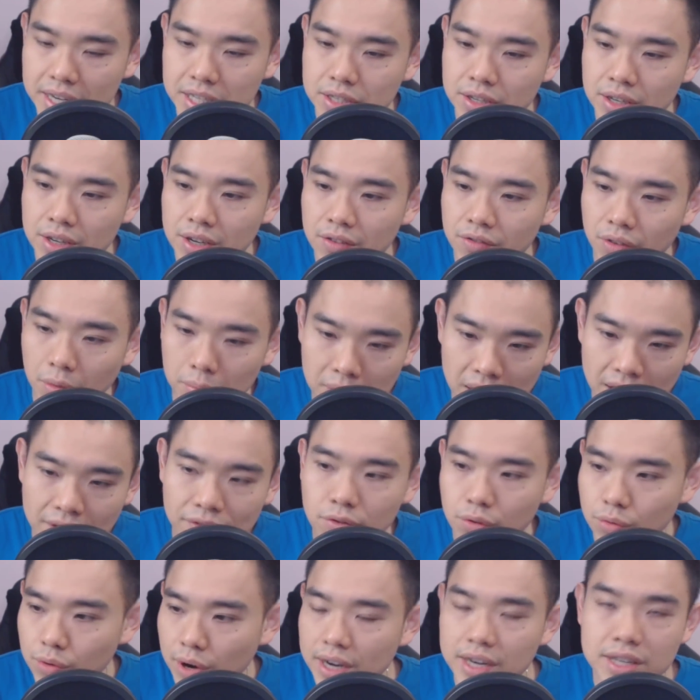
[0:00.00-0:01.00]
is from
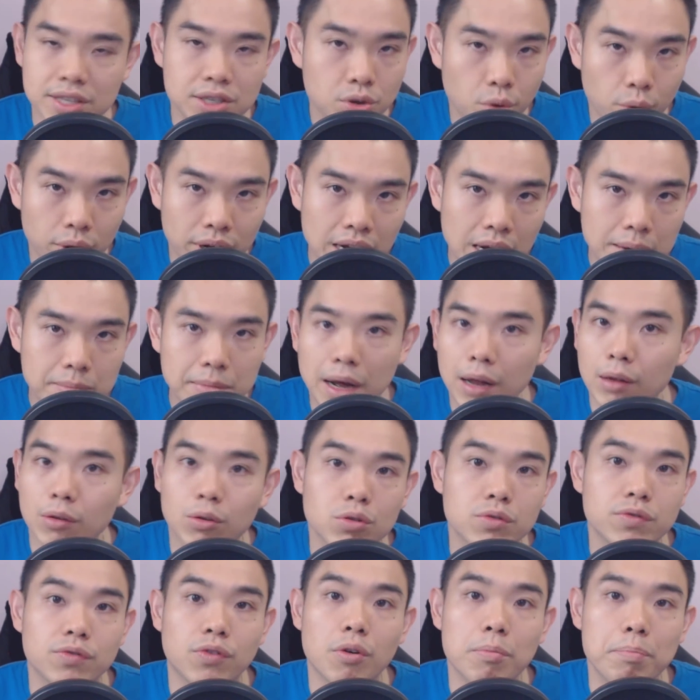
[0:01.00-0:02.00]
left to right, it's going up, I'll
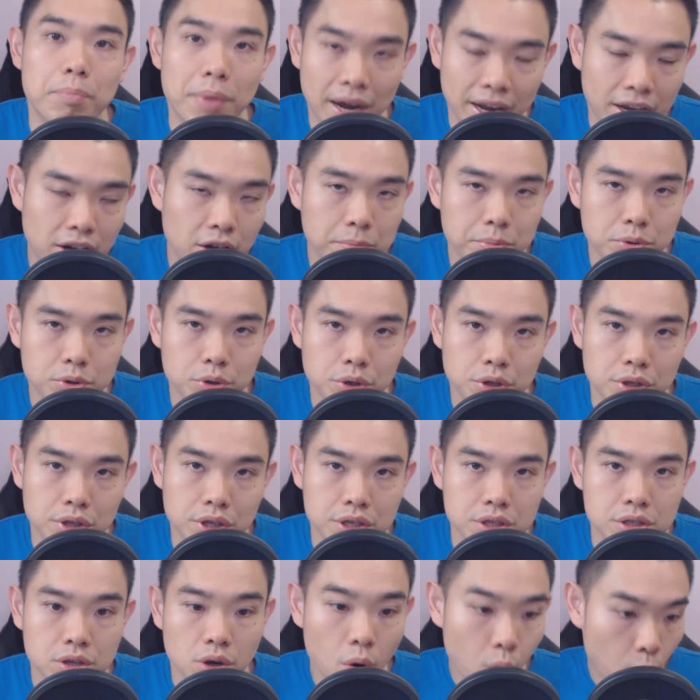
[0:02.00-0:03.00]
look for buying
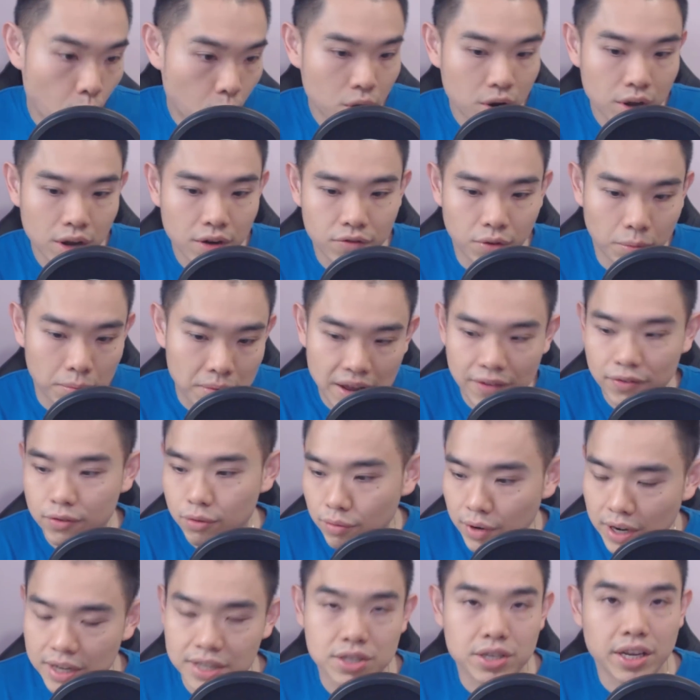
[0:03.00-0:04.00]
opportunities. Oh, from left to
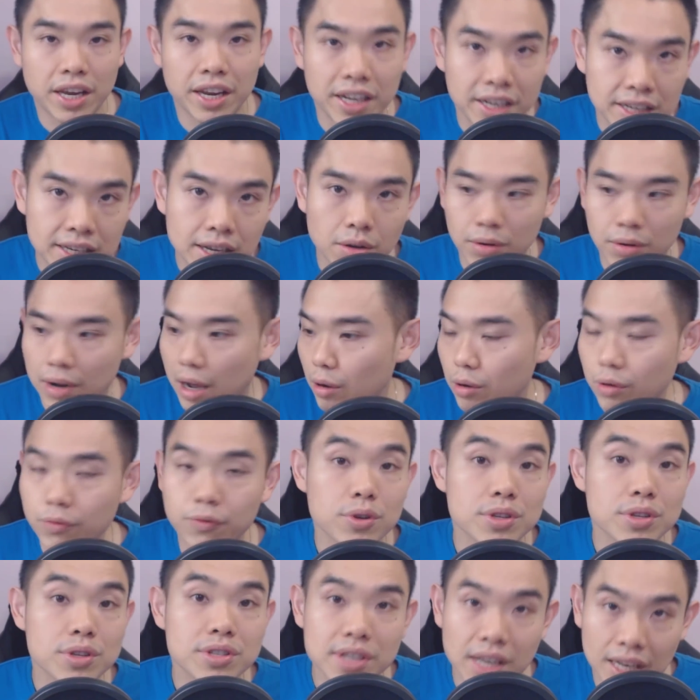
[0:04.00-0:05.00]
right, it's heading down, I'll look
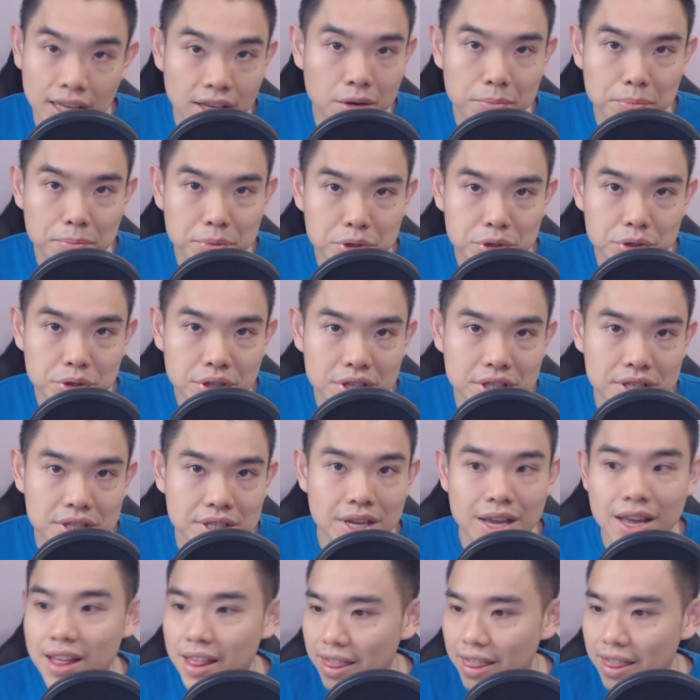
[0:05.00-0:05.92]
for selling opportunities.